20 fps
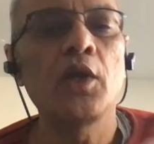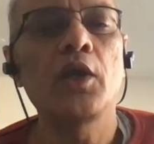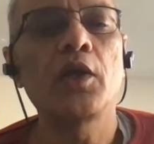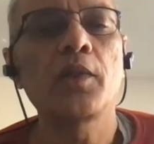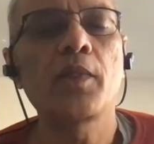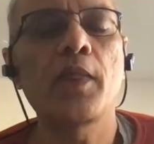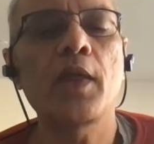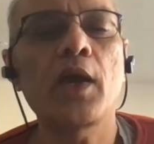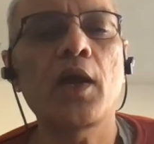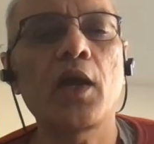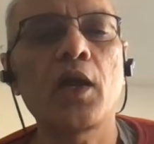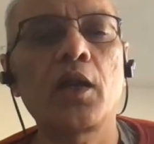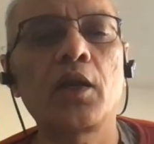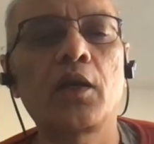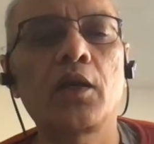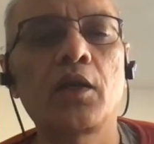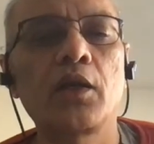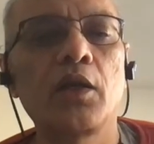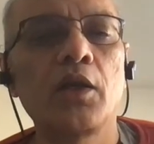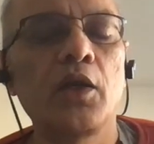
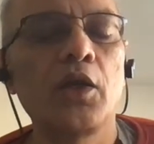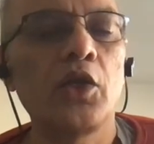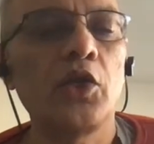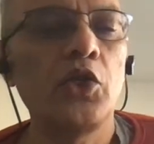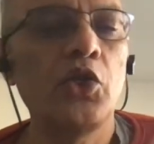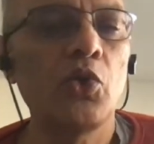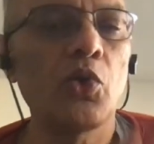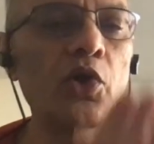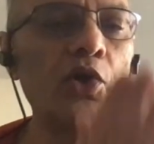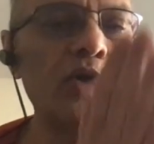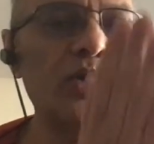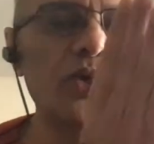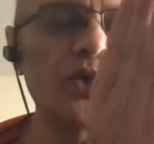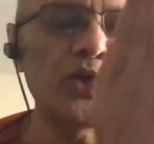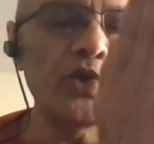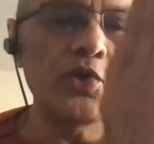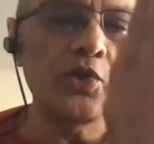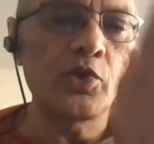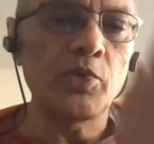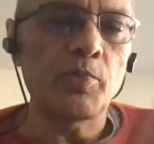that you are
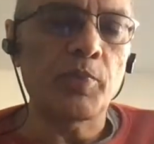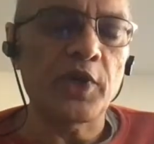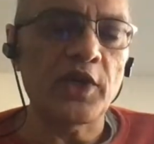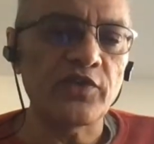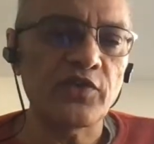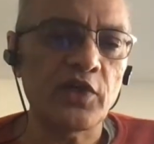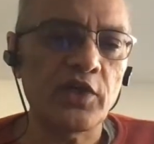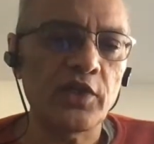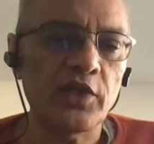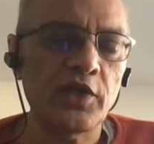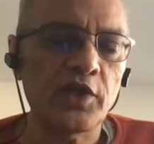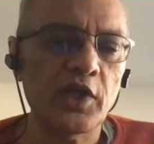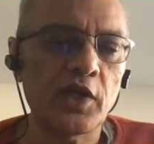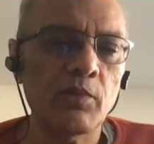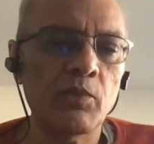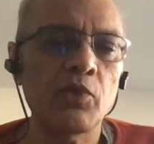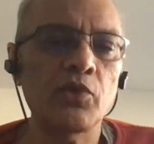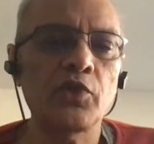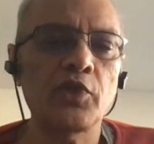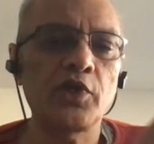going to present the
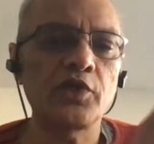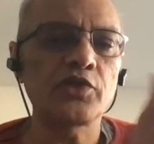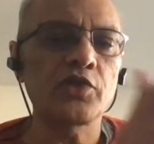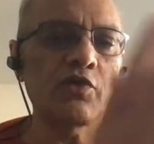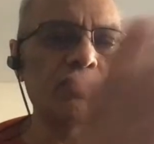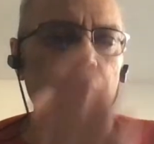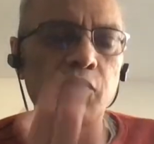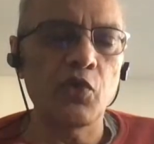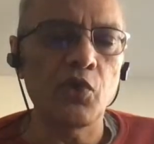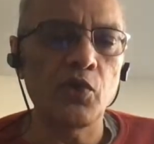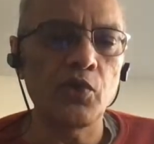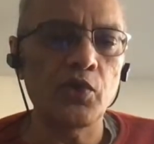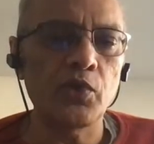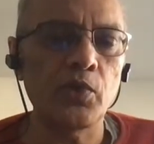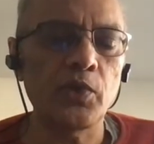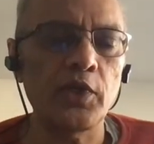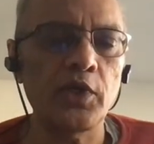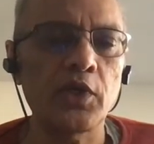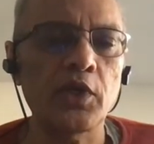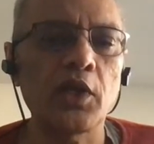demo, there is a flow
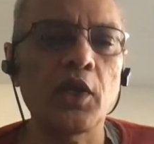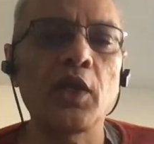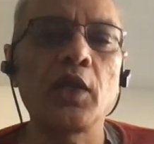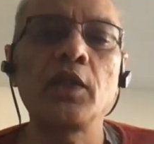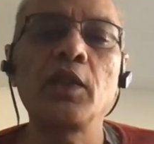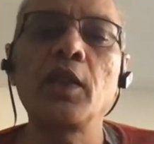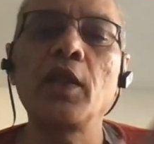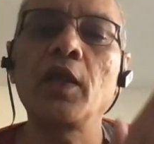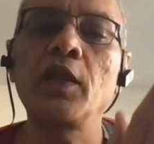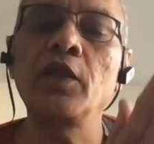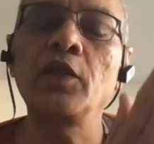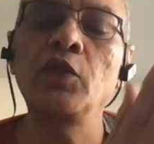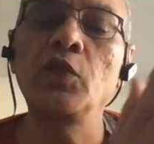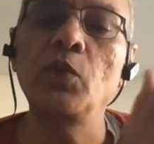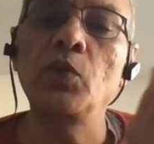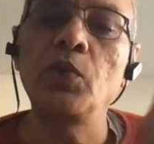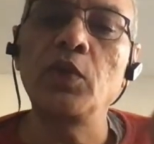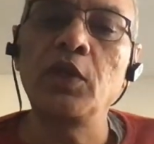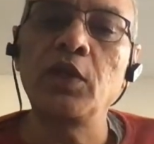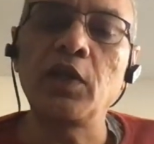to it, and then
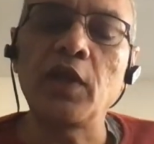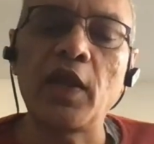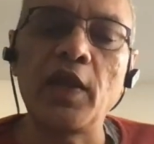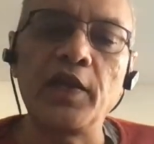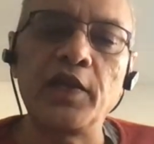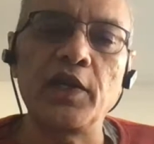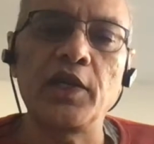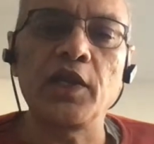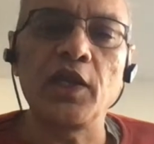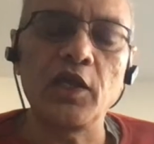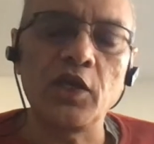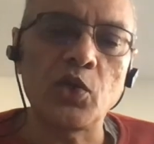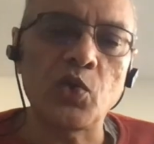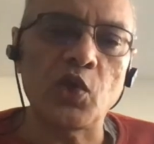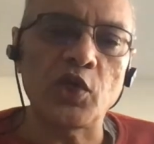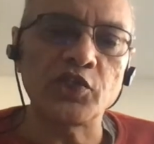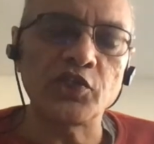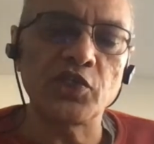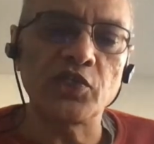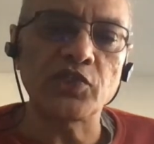you will entertain
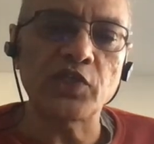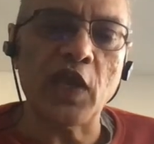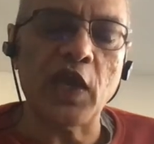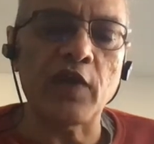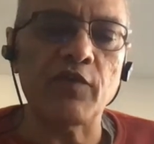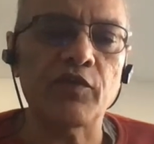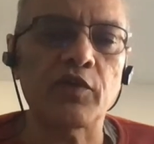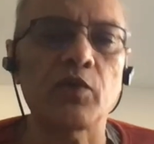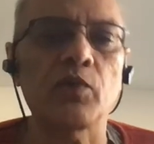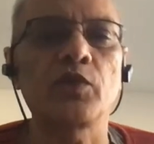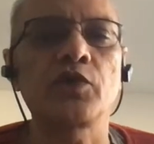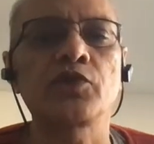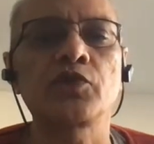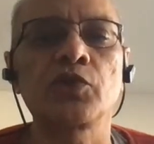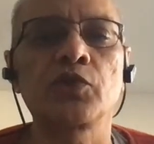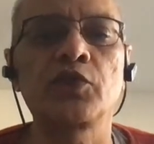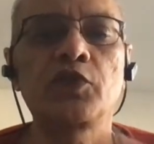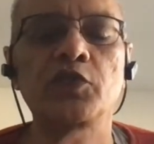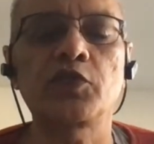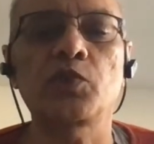questions afterwards. So
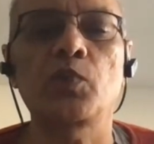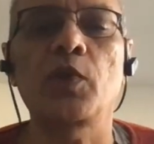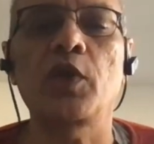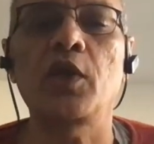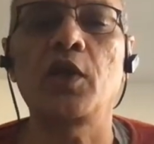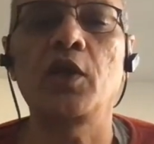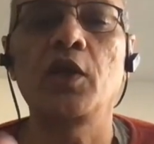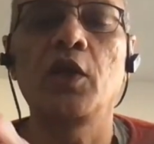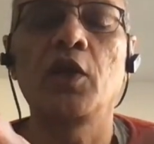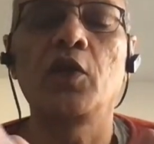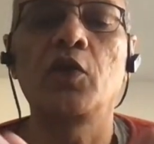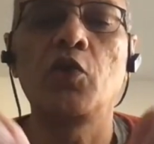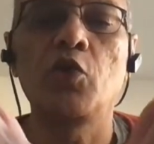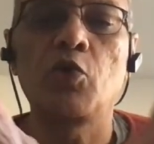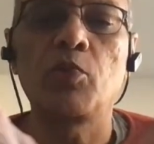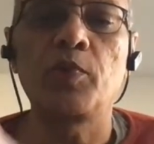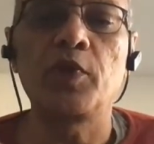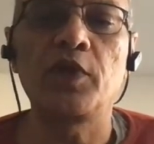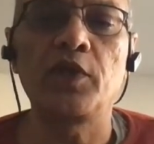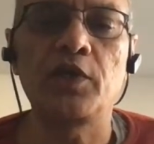this way,
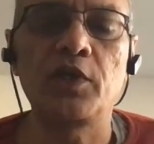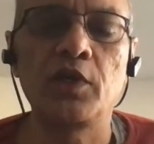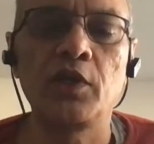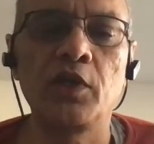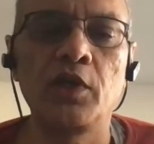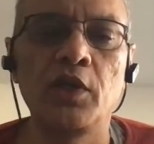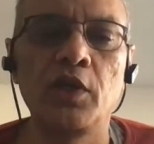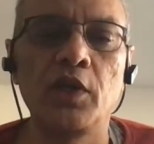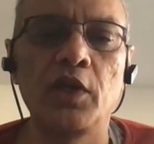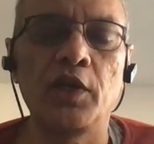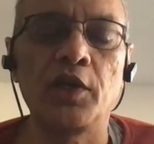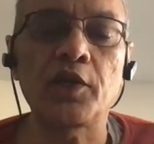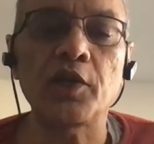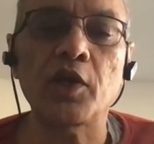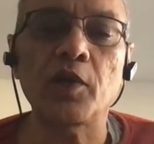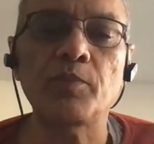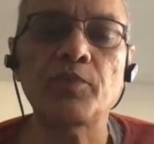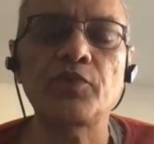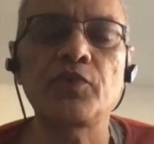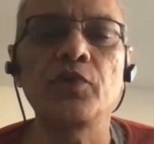nobody
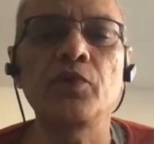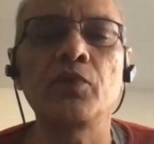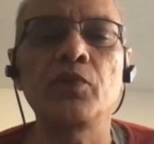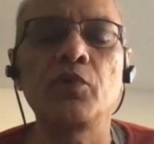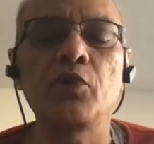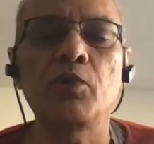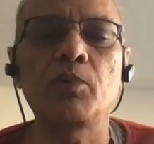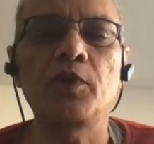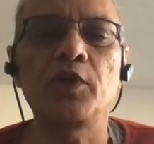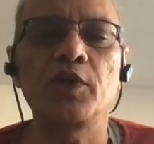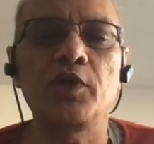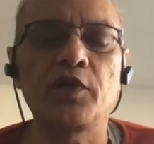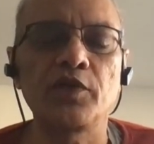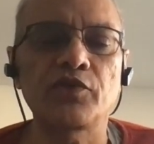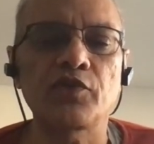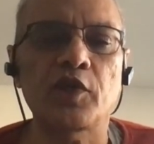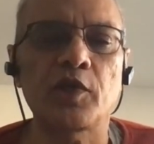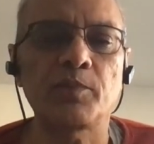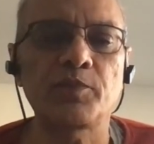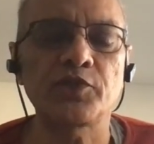interrupts you, nobody
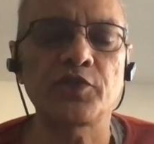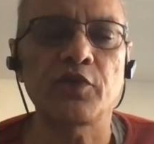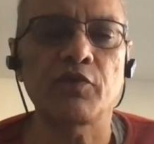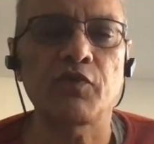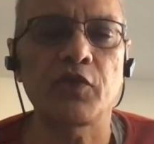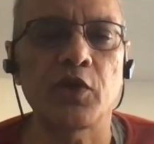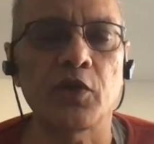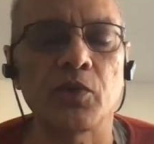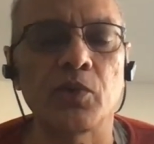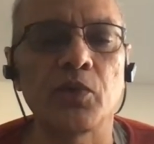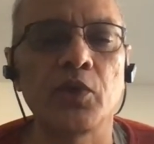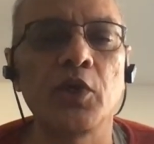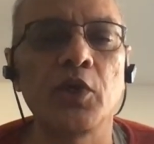disrupts the flow.